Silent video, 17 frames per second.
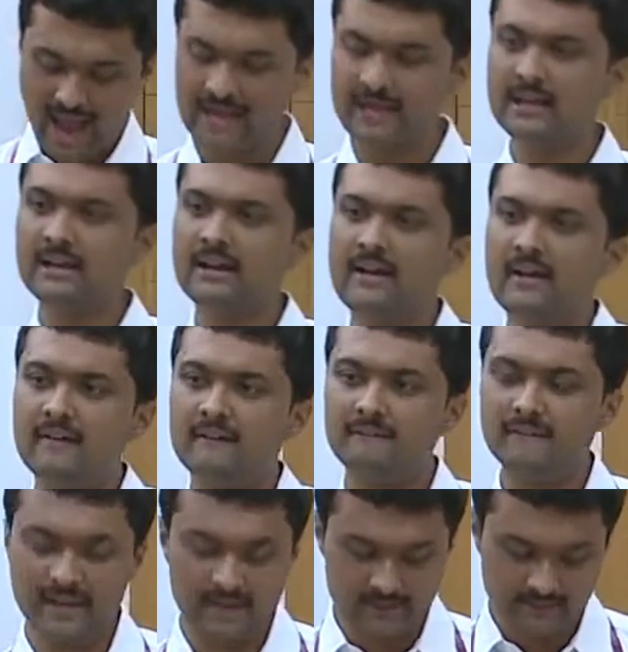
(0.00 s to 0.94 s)
And
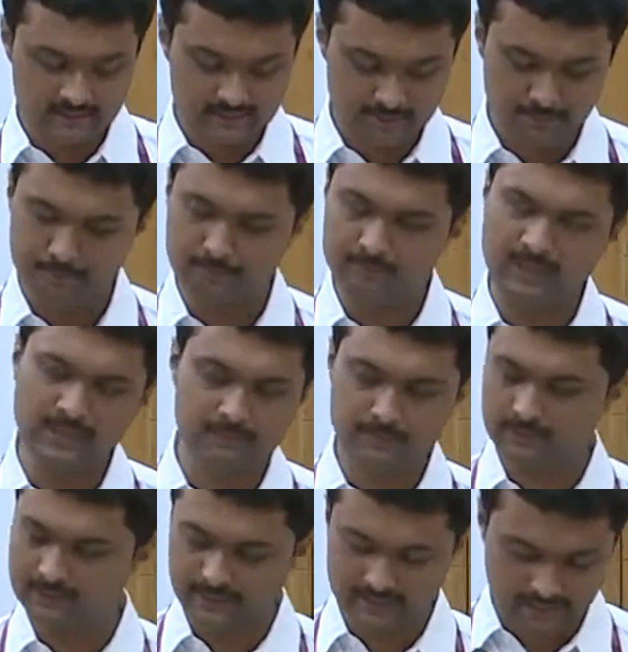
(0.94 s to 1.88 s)
then th
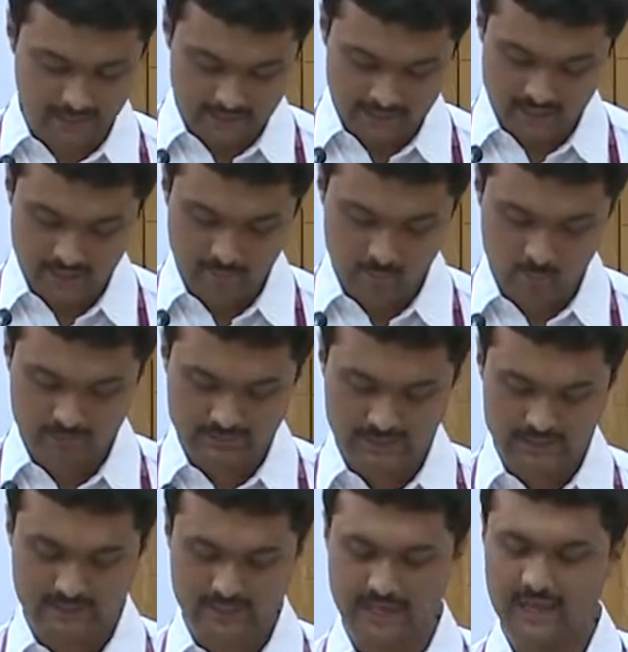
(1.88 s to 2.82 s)
th thinking about
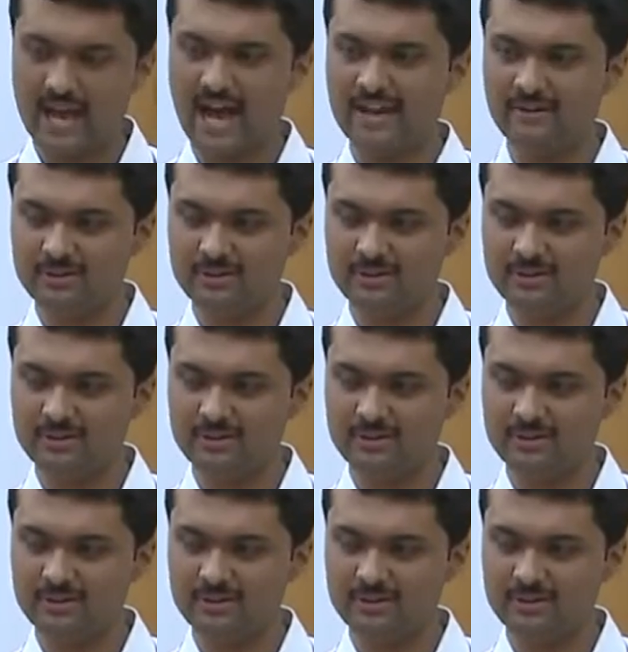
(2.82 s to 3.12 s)
that day,